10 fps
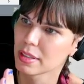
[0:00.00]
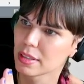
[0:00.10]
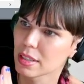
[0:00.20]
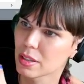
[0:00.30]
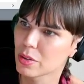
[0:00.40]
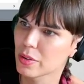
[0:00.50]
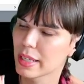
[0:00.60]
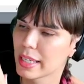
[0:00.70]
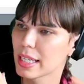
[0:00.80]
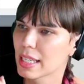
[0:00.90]
So
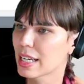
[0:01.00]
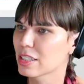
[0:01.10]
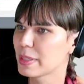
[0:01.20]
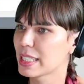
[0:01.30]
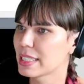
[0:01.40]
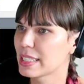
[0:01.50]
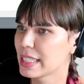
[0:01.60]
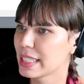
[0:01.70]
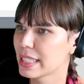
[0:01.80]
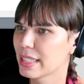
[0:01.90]
it allows me to
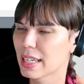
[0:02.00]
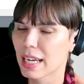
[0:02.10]
see